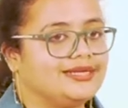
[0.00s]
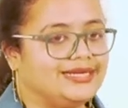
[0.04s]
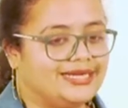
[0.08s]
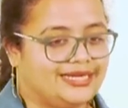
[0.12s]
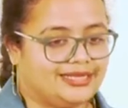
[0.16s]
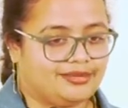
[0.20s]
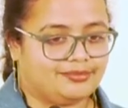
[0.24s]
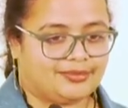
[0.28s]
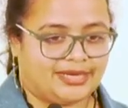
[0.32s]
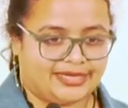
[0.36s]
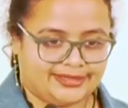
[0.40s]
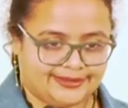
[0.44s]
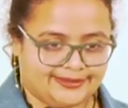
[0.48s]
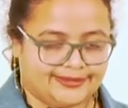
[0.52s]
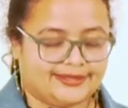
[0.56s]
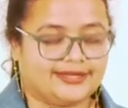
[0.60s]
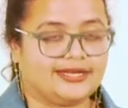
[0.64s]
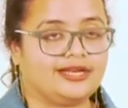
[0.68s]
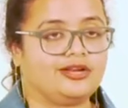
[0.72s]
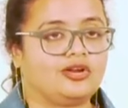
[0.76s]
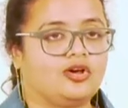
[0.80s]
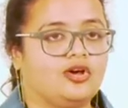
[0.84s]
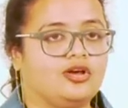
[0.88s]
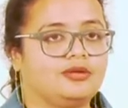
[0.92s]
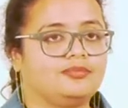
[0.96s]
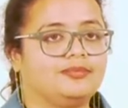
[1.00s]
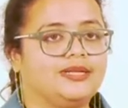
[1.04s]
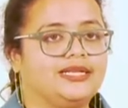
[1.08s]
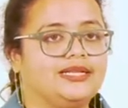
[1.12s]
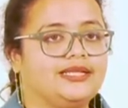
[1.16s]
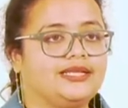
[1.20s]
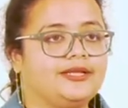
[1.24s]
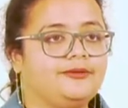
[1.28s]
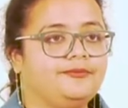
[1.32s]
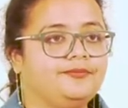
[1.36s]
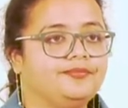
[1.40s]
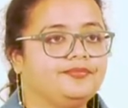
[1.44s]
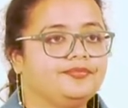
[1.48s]
reading material
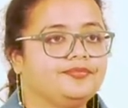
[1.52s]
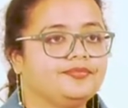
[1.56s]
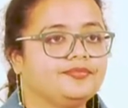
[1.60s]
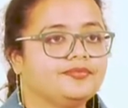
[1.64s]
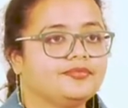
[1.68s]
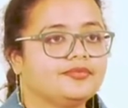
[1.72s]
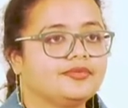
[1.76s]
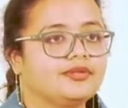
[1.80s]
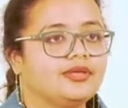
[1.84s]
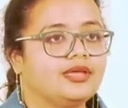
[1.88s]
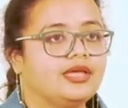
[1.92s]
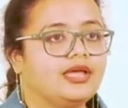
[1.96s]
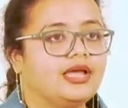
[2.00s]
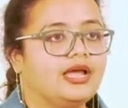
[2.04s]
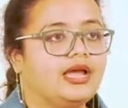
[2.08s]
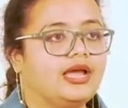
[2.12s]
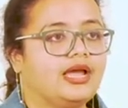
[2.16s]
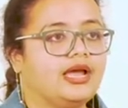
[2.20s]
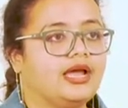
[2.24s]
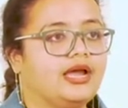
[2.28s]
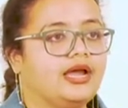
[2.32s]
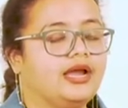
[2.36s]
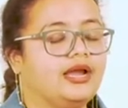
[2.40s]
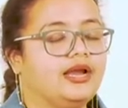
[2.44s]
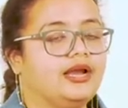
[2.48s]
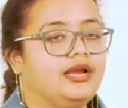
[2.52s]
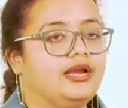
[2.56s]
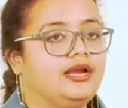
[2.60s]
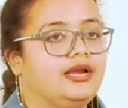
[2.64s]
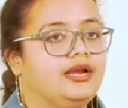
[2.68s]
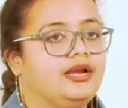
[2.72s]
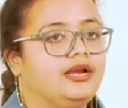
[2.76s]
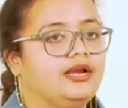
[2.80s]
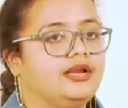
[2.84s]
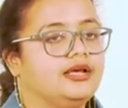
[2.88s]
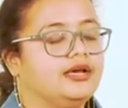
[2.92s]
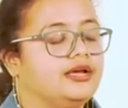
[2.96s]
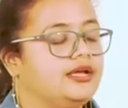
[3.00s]
normally.
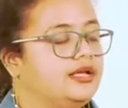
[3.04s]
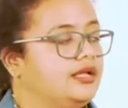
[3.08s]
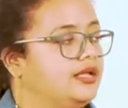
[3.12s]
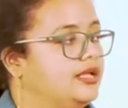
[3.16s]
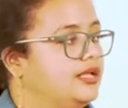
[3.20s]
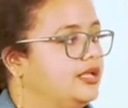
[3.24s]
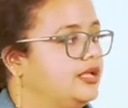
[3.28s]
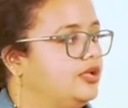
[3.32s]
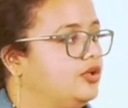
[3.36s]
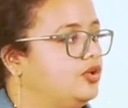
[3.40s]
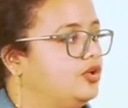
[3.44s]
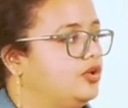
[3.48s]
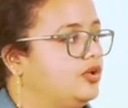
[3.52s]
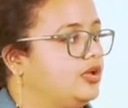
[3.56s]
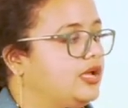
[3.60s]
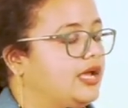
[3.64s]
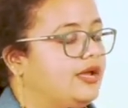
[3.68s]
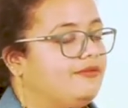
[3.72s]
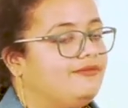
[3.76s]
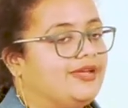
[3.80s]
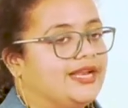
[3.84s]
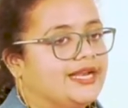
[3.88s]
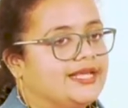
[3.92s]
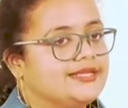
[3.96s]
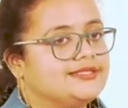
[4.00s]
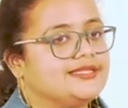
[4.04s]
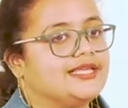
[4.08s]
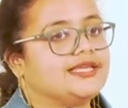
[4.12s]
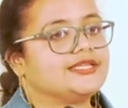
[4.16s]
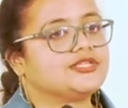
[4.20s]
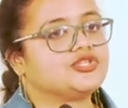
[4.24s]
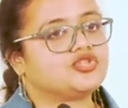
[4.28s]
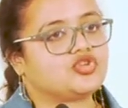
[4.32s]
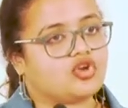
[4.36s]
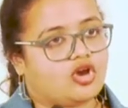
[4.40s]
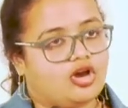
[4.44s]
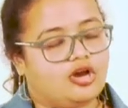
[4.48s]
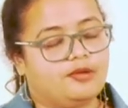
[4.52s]
And when I say
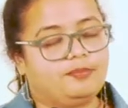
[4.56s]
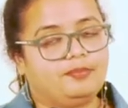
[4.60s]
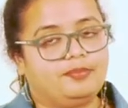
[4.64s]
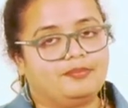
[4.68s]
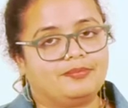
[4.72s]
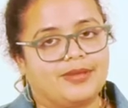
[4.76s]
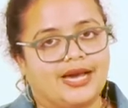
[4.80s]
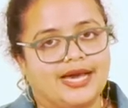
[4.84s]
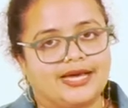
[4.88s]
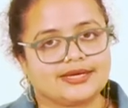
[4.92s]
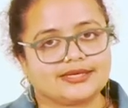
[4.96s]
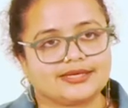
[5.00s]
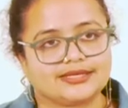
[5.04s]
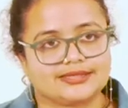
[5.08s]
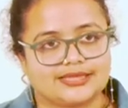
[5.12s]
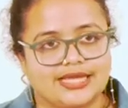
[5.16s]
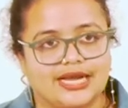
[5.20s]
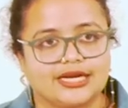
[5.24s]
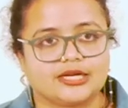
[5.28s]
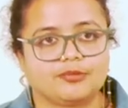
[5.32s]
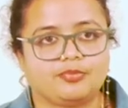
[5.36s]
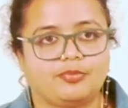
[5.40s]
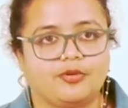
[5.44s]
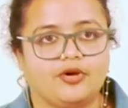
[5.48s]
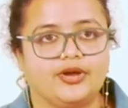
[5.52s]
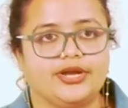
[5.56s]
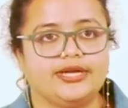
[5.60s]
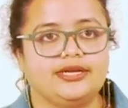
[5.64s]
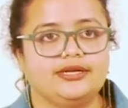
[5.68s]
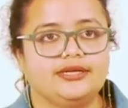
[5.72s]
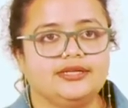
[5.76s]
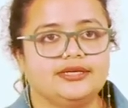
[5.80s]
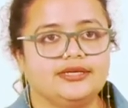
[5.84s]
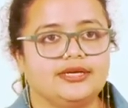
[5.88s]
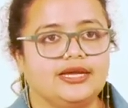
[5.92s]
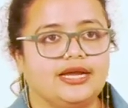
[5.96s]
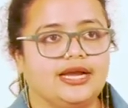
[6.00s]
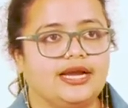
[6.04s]
stop, mark that point,
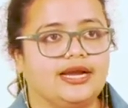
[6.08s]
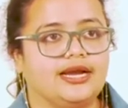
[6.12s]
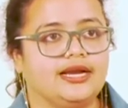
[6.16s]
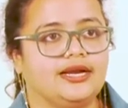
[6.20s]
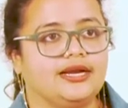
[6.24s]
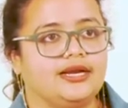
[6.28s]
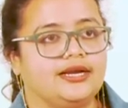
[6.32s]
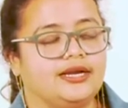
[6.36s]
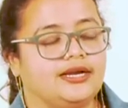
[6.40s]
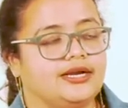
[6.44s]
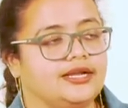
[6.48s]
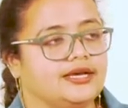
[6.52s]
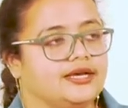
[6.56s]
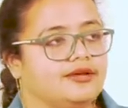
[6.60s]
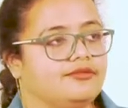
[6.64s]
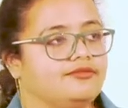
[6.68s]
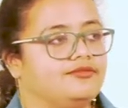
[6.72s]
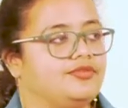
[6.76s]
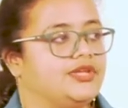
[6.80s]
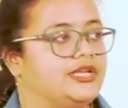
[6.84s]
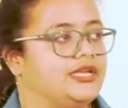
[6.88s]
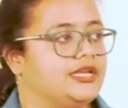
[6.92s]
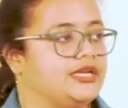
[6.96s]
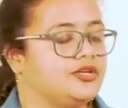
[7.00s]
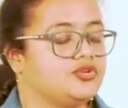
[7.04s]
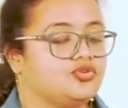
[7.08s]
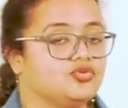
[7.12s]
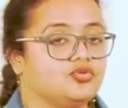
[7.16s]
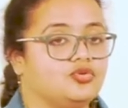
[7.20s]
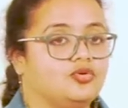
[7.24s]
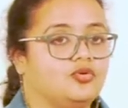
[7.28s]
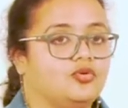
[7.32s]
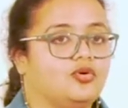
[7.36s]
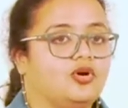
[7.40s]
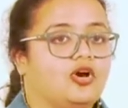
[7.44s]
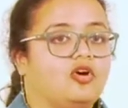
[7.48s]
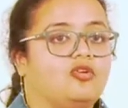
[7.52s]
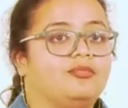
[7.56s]
and we need to
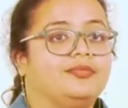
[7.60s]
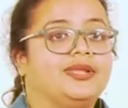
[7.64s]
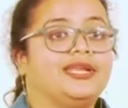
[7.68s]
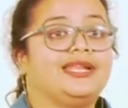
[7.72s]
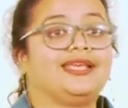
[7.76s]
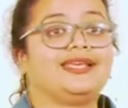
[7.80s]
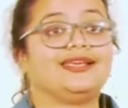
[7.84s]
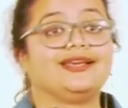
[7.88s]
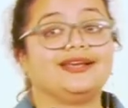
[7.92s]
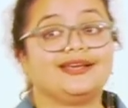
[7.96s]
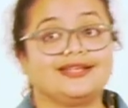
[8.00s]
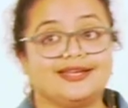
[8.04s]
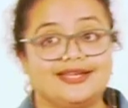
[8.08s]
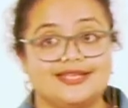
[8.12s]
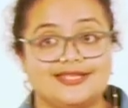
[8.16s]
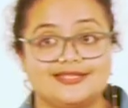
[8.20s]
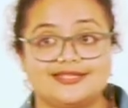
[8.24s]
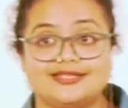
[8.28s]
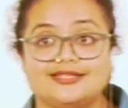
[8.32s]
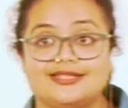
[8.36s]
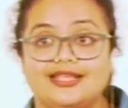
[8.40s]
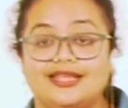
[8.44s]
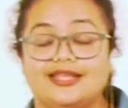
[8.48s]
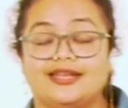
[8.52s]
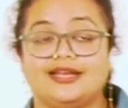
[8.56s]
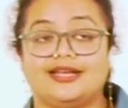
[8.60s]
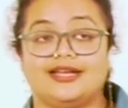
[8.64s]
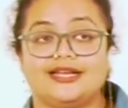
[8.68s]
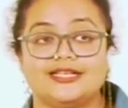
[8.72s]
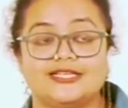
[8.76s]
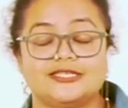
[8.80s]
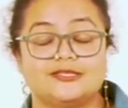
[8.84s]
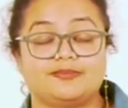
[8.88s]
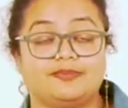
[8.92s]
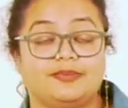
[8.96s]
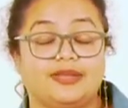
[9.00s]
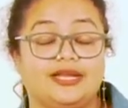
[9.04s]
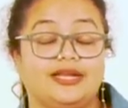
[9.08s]
know how many increase their
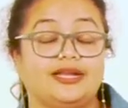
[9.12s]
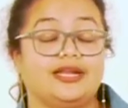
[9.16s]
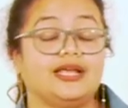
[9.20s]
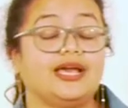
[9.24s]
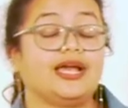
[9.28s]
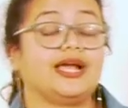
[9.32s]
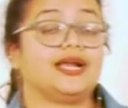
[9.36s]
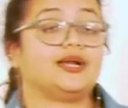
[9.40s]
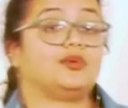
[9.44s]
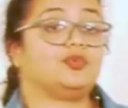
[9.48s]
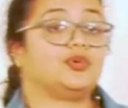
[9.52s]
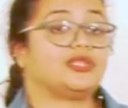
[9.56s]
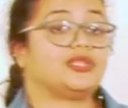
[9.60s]
reading speed and